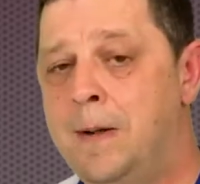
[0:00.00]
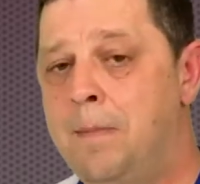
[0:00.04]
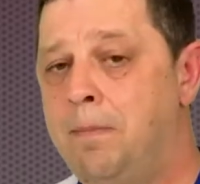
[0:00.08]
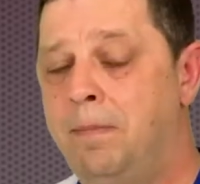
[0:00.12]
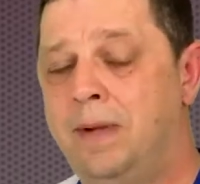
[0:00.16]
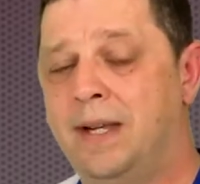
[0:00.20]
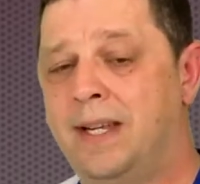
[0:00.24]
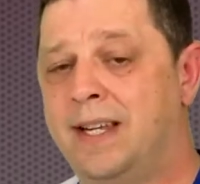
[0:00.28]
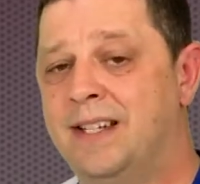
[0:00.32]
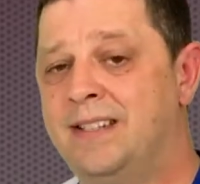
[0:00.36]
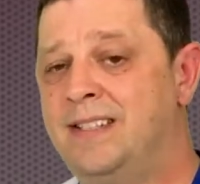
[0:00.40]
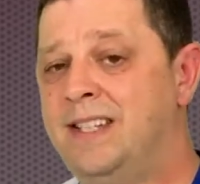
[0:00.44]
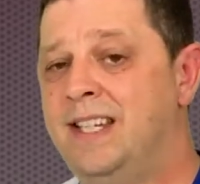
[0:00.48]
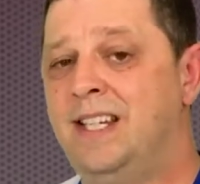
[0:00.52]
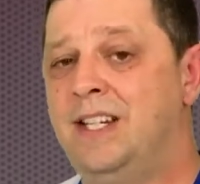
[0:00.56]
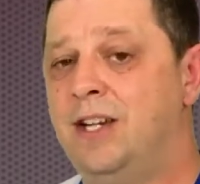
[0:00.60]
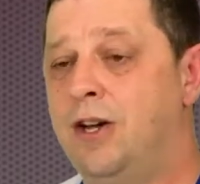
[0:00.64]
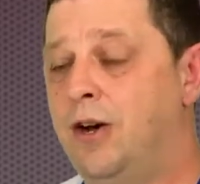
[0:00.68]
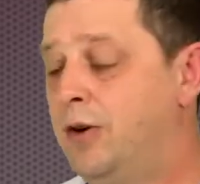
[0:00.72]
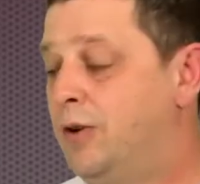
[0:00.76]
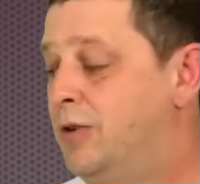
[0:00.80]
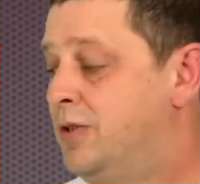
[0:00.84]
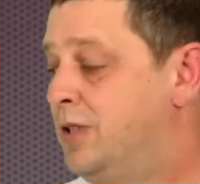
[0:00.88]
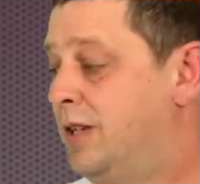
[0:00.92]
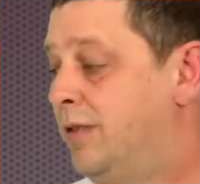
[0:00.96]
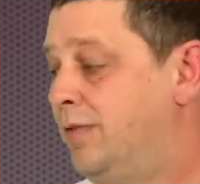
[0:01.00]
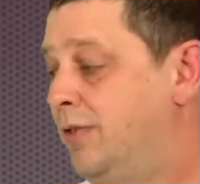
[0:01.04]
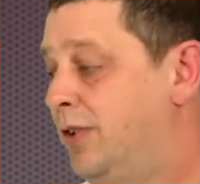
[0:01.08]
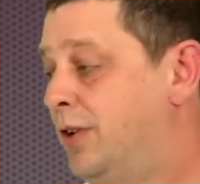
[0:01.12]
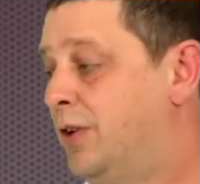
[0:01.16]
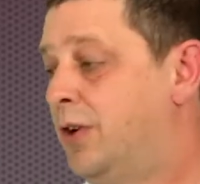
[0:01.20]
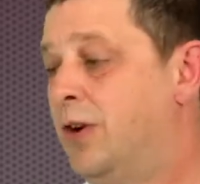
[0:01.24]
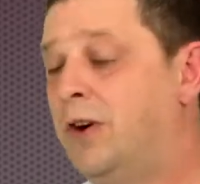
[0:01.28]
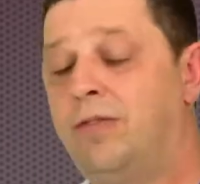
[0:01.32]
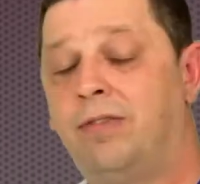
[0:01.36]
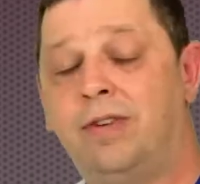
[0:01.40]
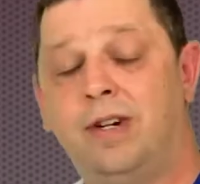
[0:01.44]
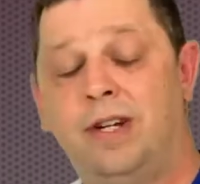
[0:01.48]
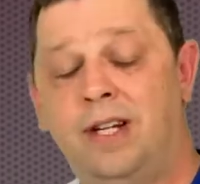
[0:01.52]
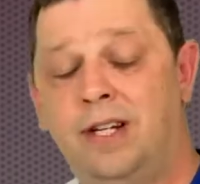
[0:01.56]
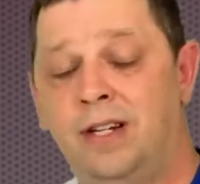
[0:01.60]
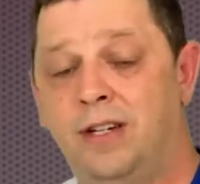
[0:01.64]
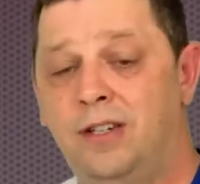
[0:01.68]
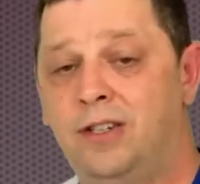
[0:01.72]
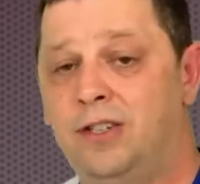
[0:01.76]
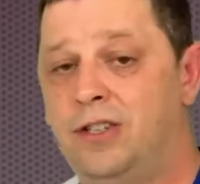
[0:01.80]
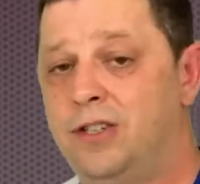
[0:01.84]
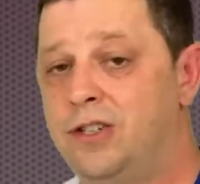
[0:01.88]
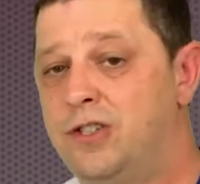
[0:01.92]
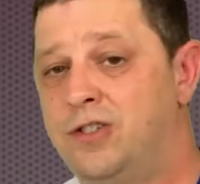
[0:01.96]
because he knows if you're over
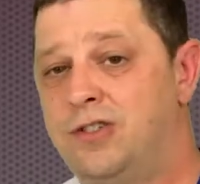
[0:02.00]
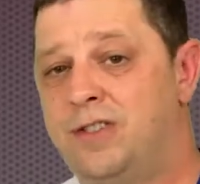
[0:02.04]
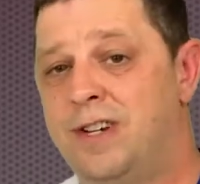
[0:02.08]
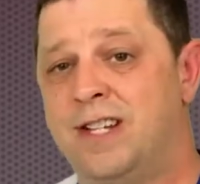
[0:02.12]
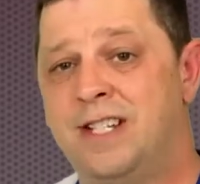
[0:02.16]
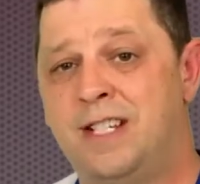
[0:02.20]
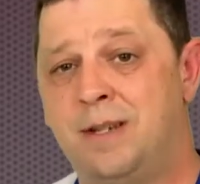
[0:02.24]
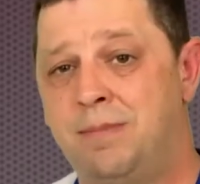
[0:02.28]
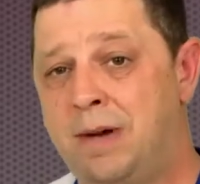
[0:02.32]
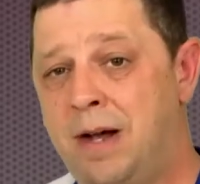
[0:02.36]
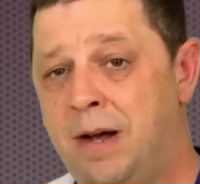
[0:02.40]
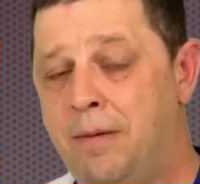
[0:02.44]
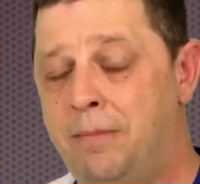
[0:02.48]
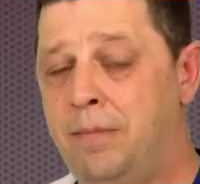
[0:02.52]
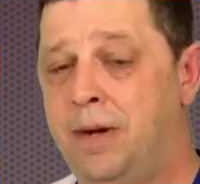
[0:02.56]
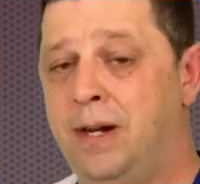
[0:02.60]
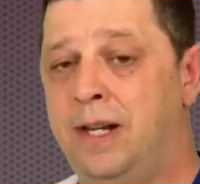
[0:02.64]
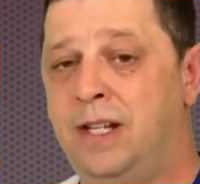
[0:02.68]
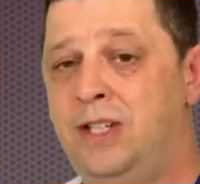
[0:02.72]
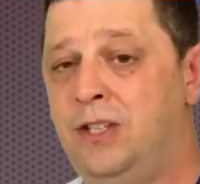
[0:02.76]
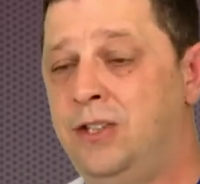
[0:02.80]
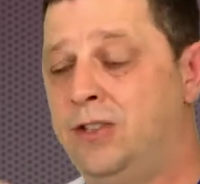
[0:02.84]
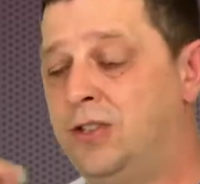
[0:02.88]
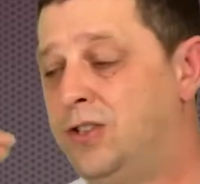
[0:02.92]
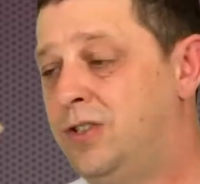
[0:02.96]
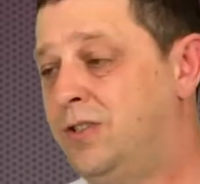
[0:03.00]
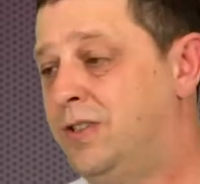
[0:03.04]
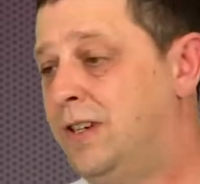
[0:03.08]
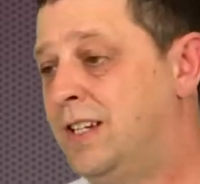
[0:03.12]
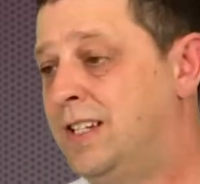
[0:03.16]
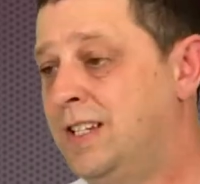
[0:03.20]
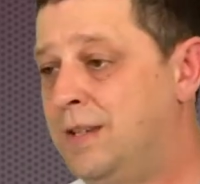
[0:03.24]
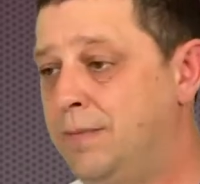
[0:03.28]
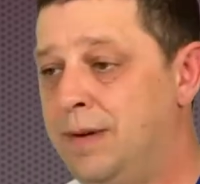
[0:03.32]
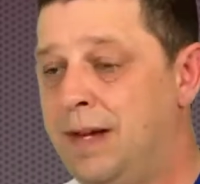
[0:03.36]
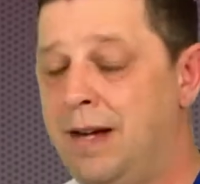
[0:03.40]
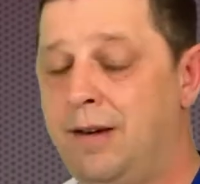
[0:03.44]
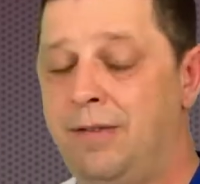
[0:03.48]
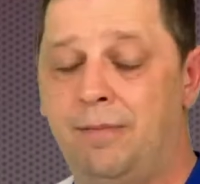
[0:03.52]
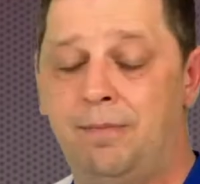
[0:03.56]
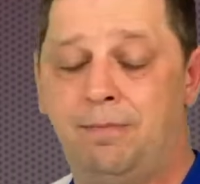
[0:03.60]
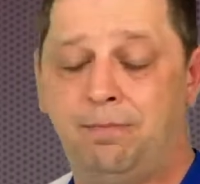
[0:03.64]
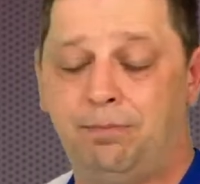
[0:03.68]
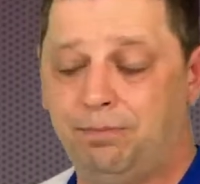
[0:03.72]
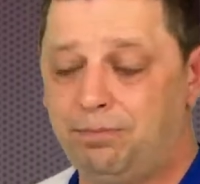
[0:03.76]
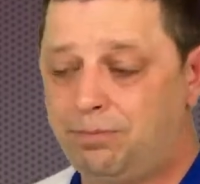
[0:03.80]
here, you're stressed about money, you're stressed about